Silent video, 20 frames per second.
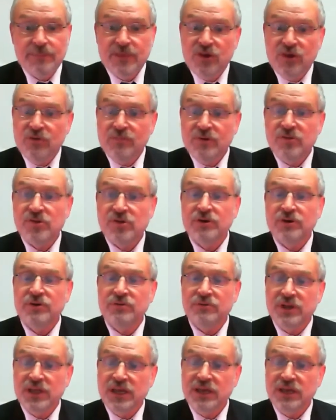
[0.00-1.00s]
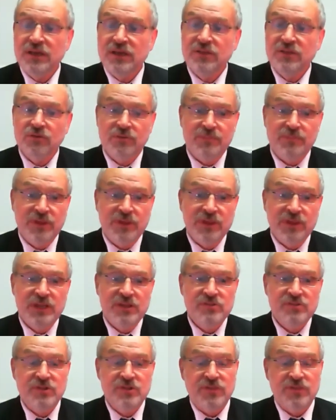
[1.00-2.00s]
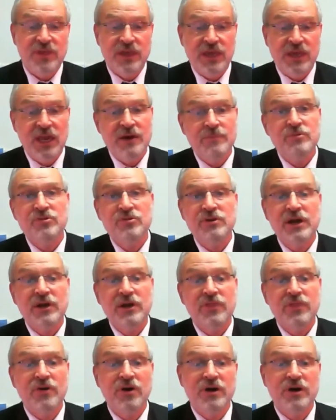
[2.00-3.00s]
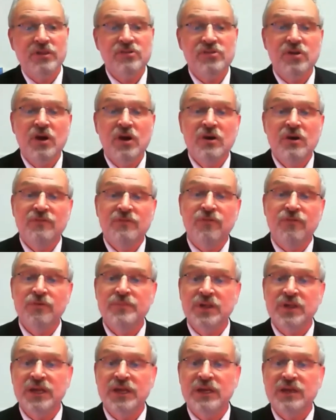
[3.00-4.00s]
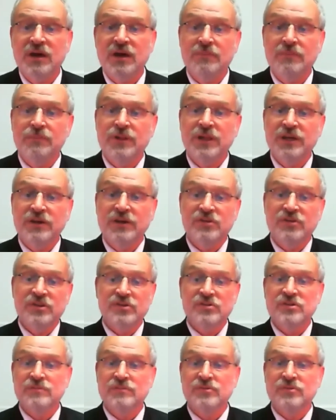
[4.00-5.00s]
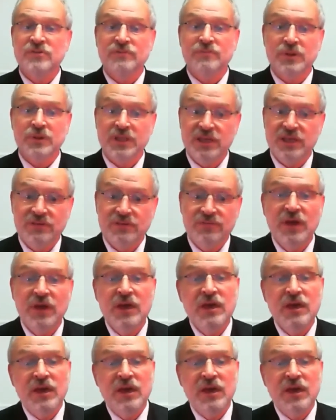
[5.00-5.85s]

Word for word: Humans are unique in their abilities to think abstract thoughts, formulate complex systems of belief,